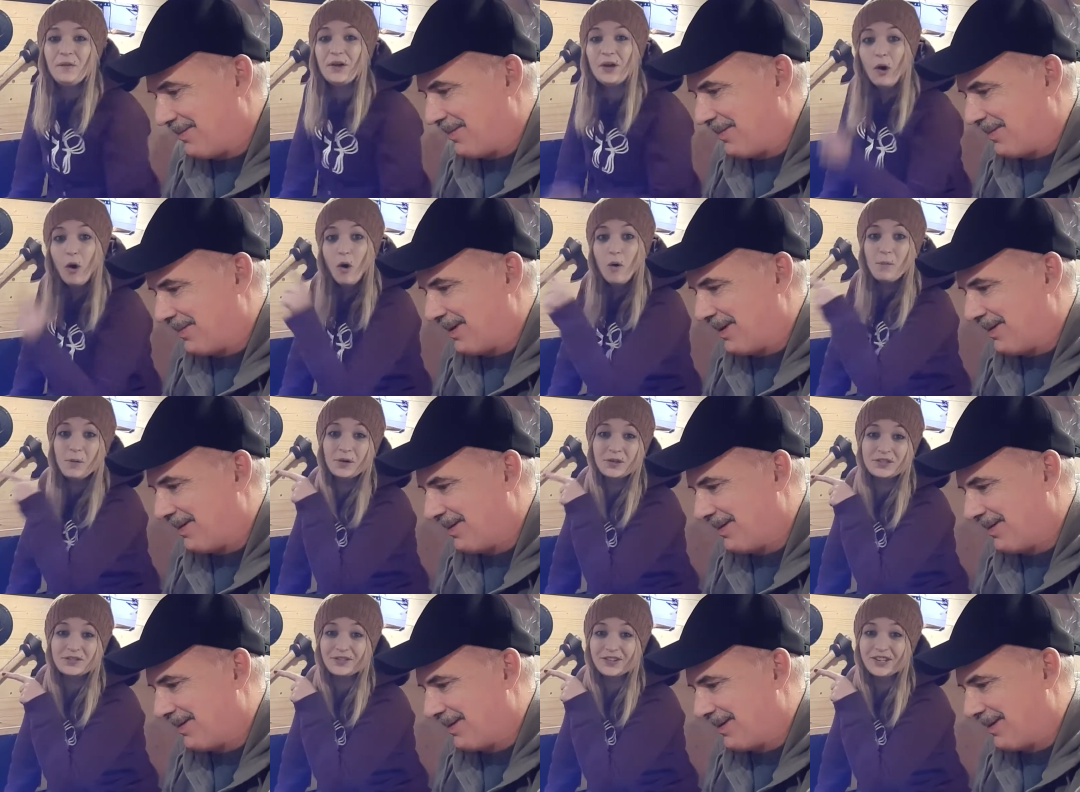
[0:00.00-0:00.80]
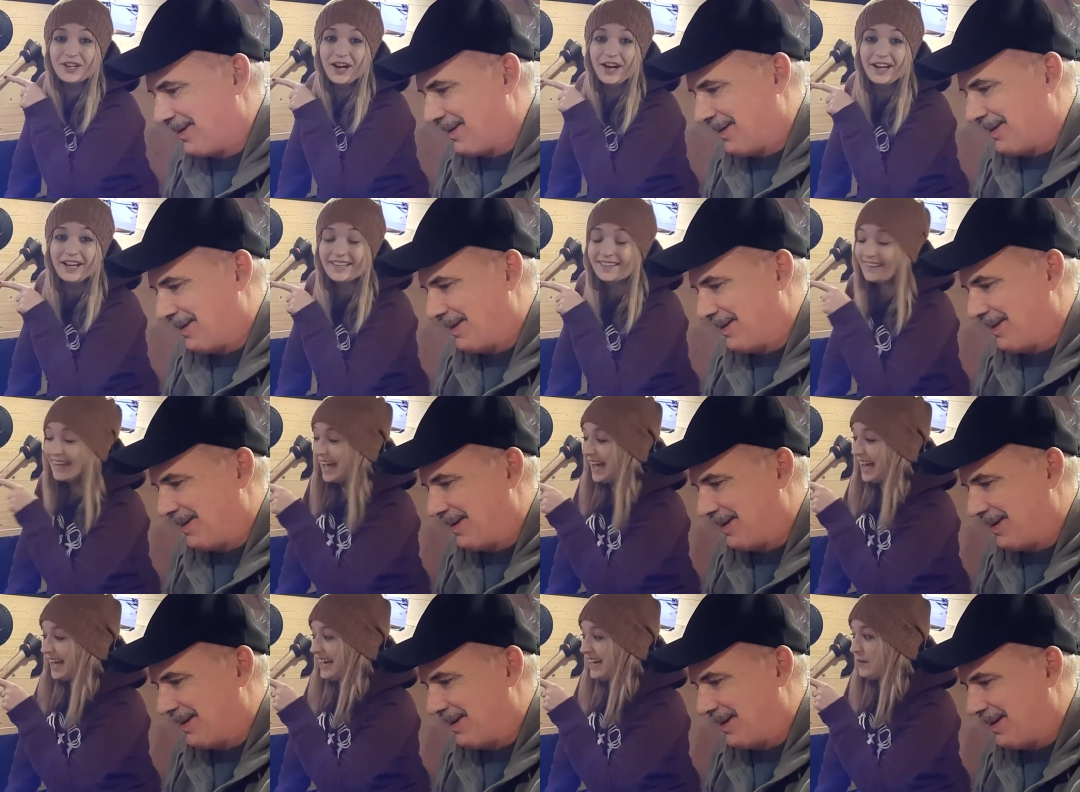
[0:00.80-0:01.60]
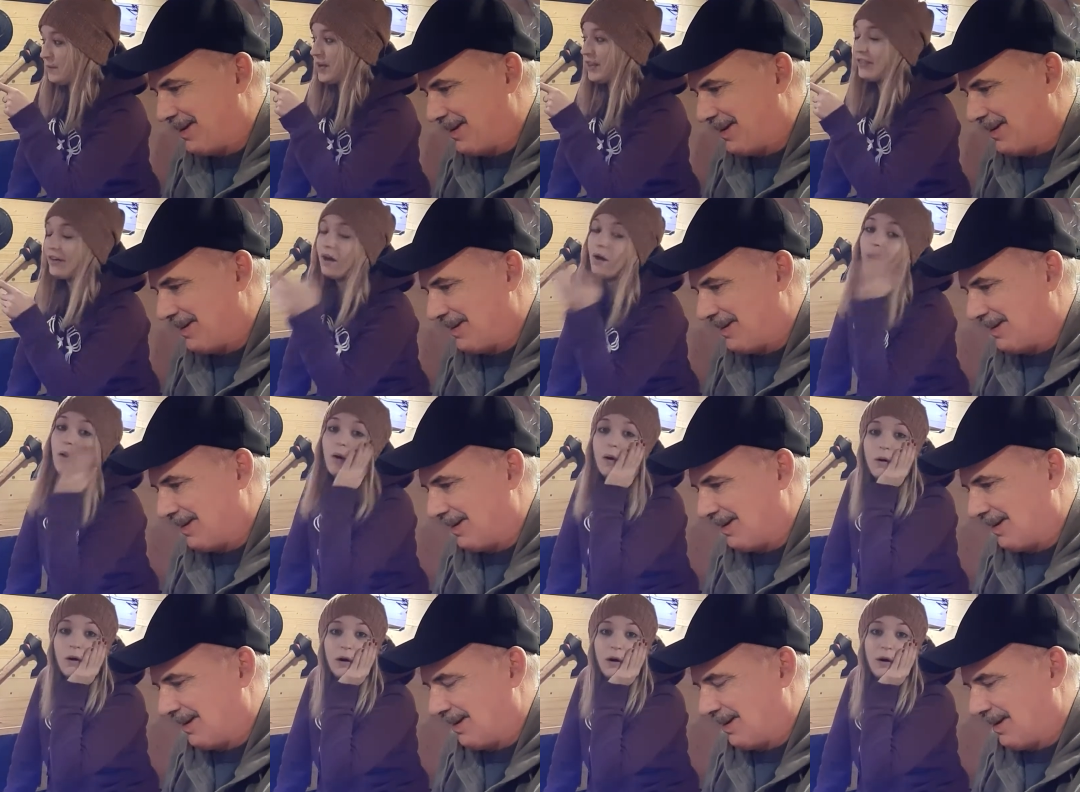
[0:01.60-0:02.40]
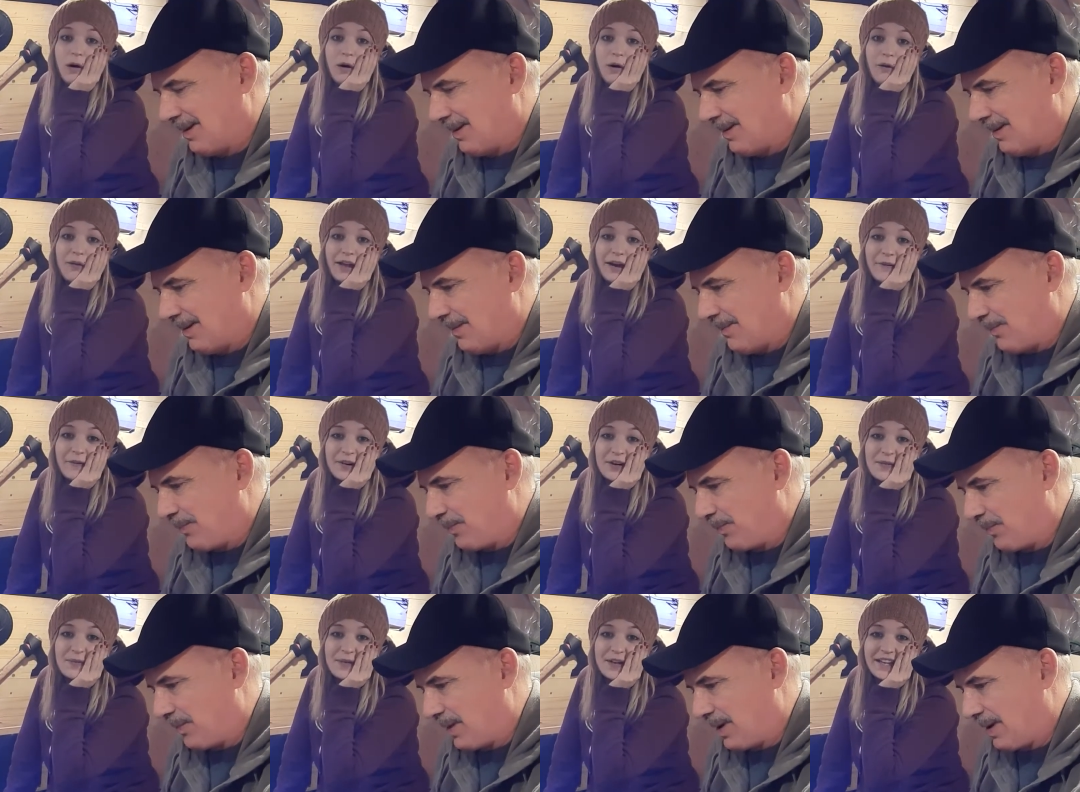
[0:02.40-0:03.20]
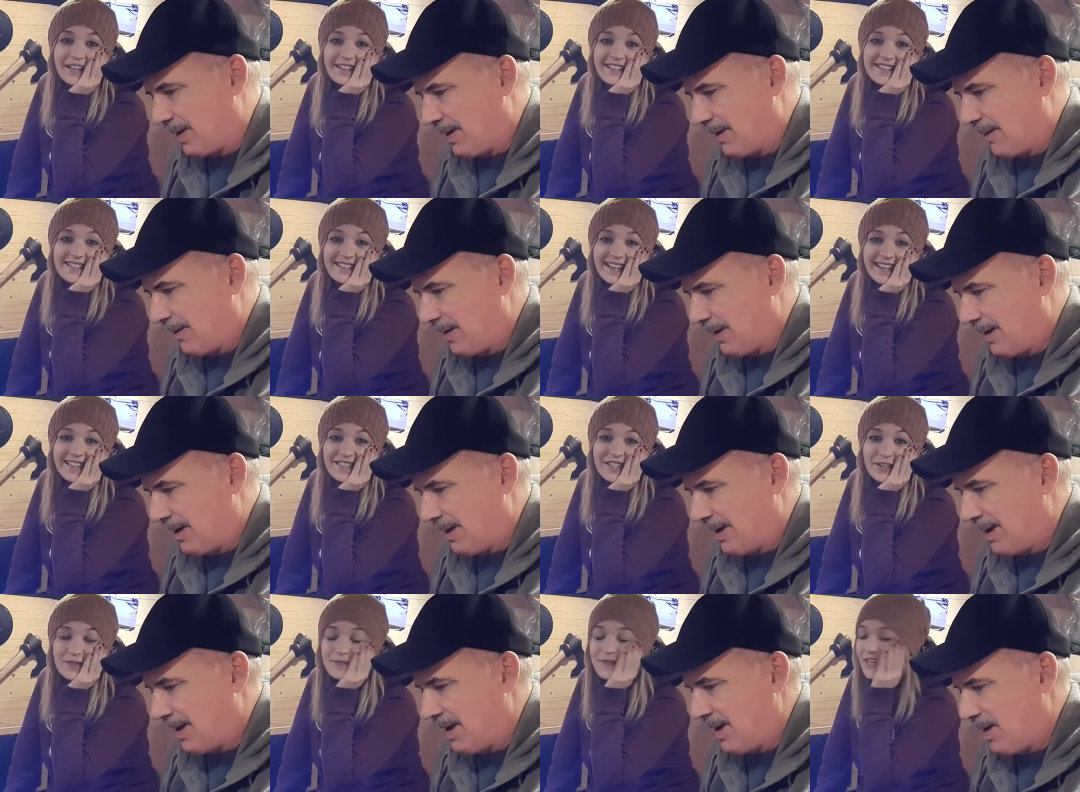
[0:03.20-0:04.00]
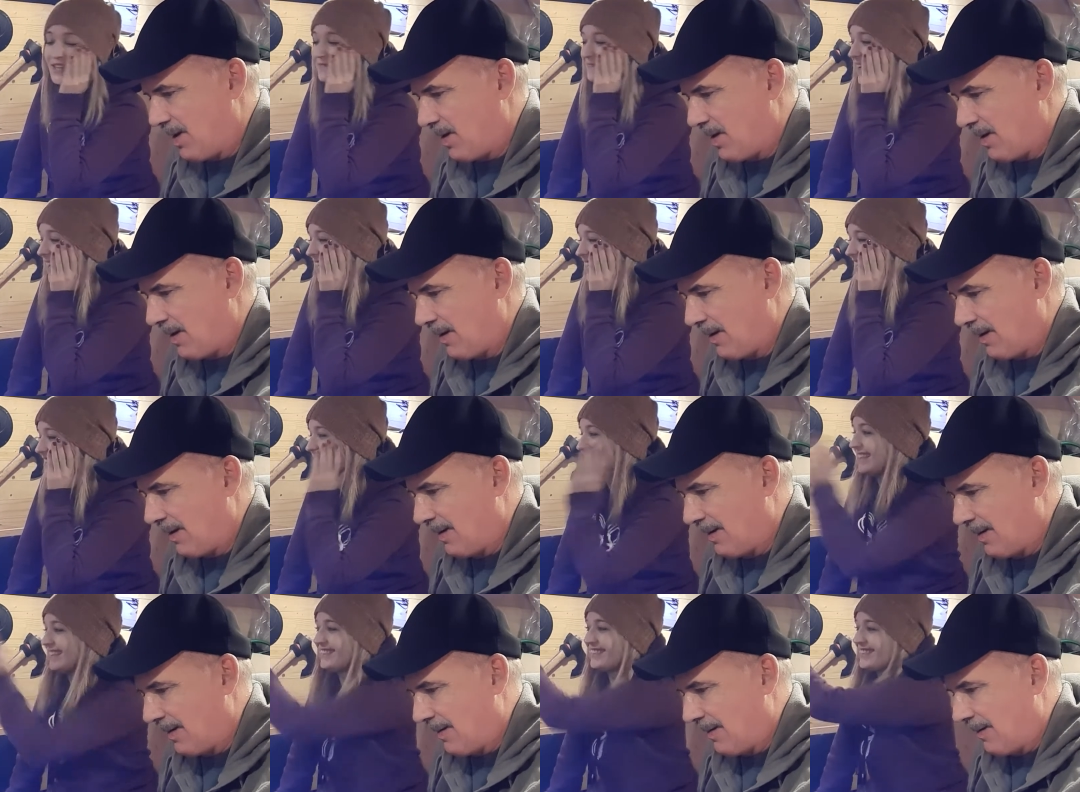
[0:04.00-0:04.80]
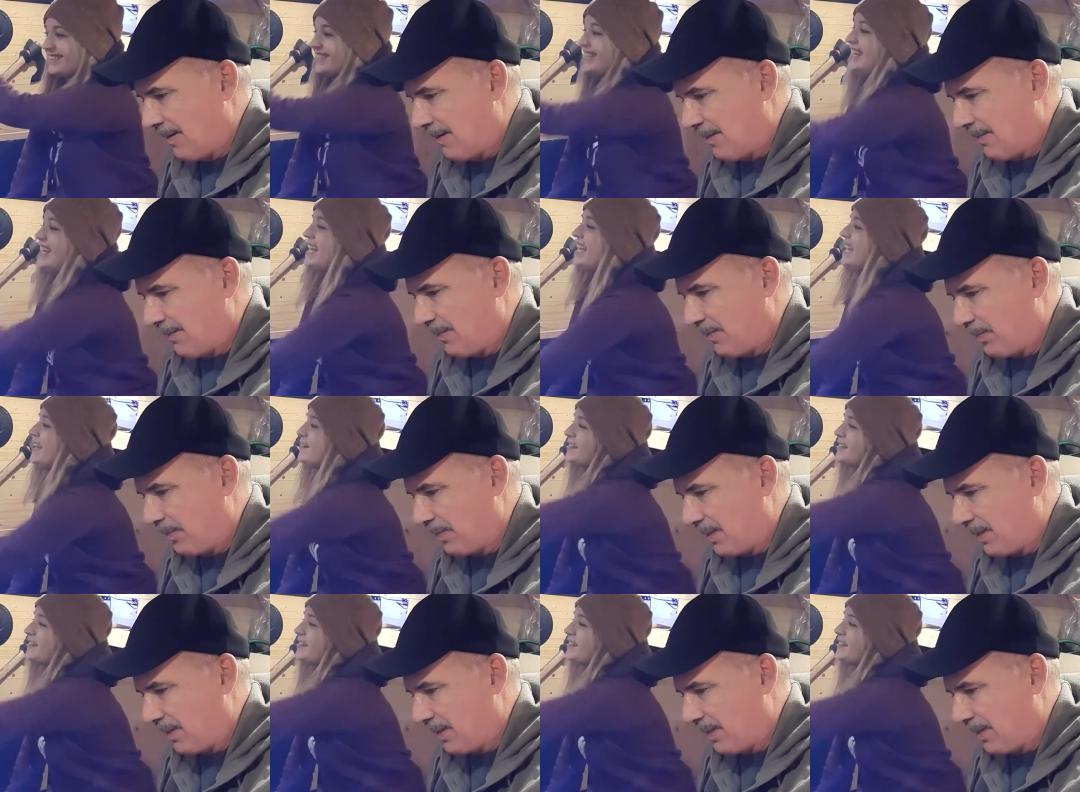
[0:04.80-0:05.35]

Speaker 1: we almost forgot that, and we thought, oh, that would have been such a big mess. Like just, it